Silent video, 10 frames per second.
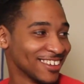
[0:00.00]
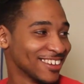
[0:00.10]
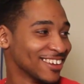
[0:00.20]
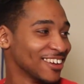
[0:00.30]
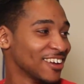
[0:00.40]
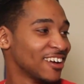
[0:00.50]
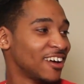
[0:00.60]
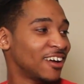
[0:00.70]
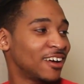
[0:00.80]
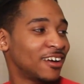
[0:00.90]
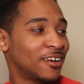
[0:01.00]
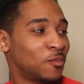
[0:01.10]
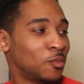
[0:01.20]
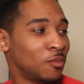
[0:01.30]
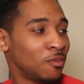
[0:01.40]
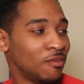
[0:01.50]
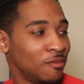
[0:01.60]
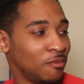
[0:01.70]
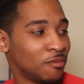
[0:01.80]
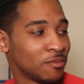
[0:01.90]

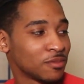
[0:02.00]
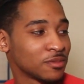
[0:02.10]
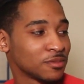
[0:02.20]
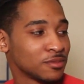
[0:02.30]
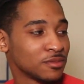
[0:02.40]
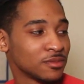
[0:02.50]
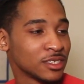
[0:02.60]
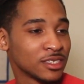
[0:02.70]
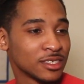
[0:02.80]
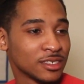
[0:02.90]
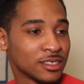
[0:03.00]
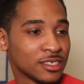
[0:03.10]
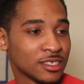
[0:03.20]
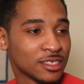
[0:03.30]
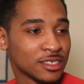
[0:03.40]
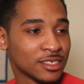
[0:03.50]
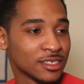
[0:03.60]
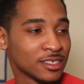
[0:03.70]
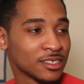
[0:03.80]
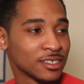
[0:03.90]

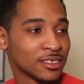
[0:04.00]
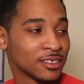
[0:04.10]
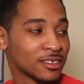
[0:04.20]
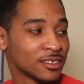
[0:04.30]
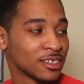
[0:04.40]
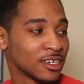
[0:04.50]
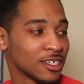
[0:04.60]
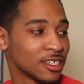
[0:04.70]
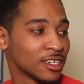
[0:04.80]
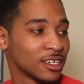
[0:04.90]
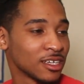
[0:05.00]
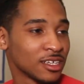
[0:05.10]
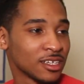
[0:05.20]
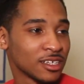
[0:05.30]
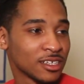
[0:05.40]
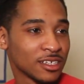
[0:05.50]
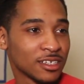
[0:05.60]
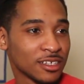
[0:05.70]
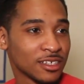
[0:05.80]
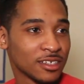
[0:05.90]

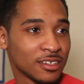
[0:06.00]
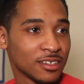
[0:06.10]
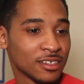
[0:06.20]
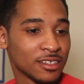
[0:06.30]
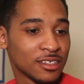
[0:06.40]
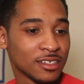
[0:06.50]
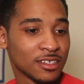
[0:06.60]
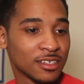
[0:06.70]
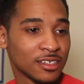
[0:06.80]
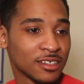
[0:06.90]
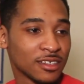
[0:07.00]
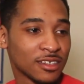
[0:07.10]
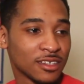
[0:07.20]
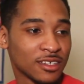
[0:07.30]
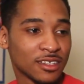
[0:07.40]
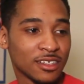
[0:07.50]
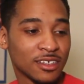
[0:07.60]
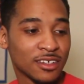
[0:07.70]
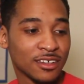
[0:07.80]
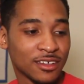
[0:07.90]
[no speech]